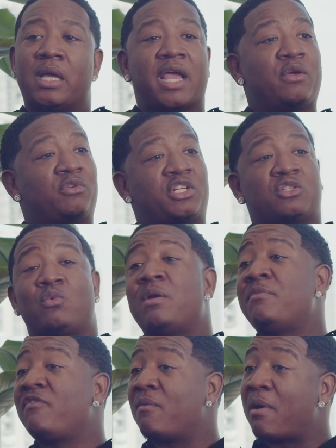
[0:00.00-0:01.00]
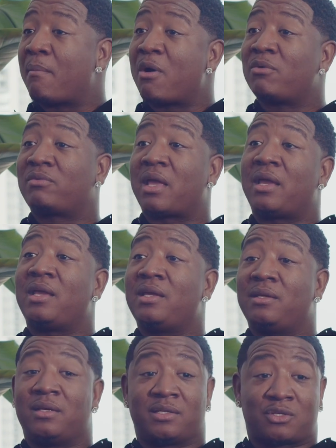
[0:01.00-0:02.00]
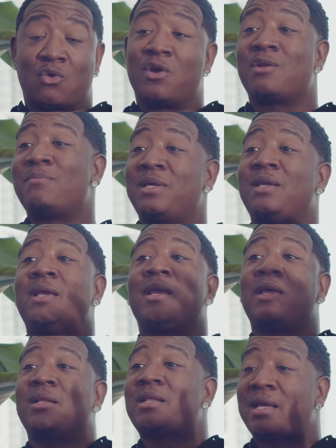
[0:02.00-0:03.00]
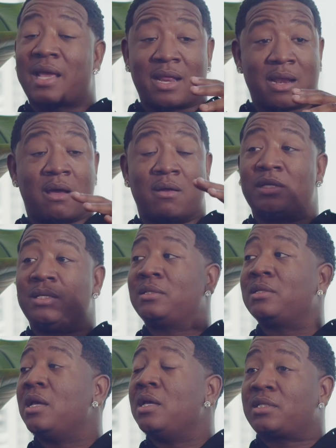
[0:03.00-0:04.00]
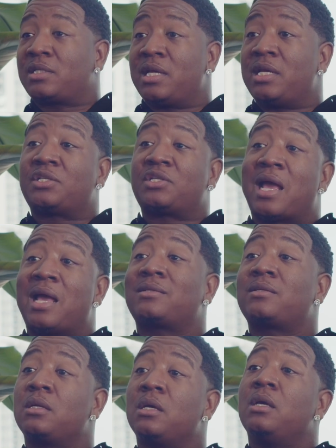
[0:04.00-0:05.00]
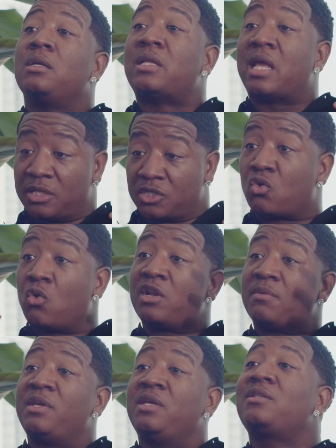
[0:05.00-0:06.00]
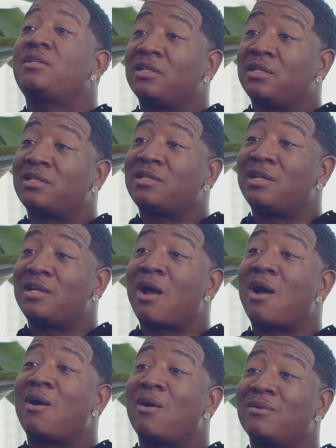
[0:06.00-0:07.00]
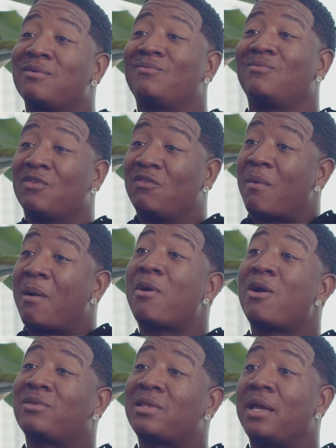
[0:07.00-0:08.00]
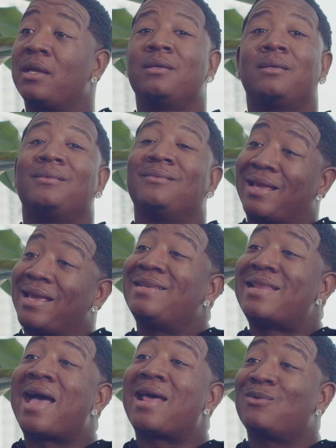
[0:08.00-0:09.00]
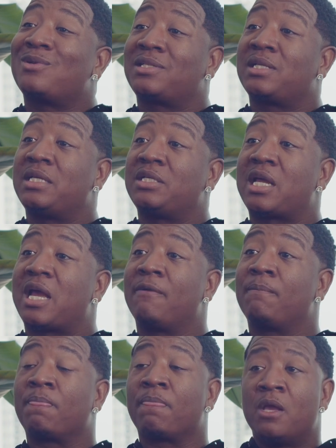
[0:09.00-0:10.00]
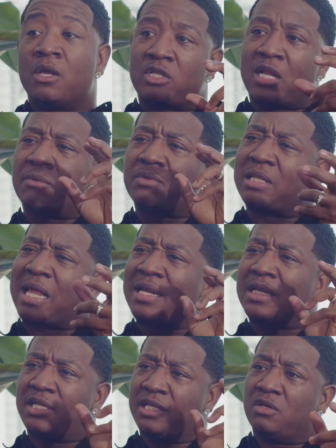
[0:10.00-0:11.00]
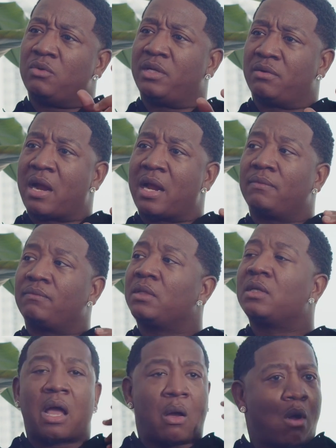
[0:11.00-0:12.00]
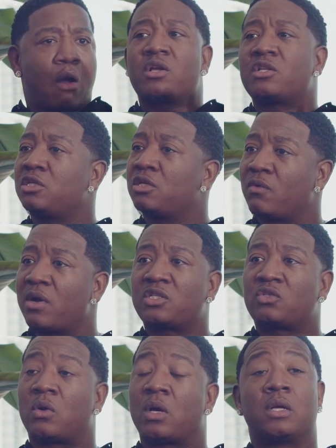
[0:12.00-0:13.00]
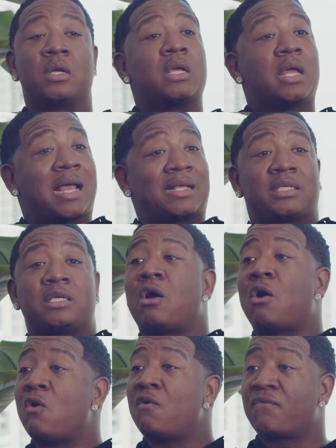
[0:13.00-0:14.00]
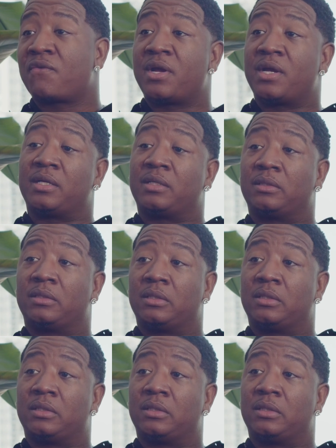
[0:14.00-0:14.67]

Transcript: and he was just with me for my birthday. He escorted me in. They had all these slingshots that escorted me to the city hall for my birthday. He died on a slingshot, so that was a lot to deal with, right? I walk into the restaurant. I see an old friend.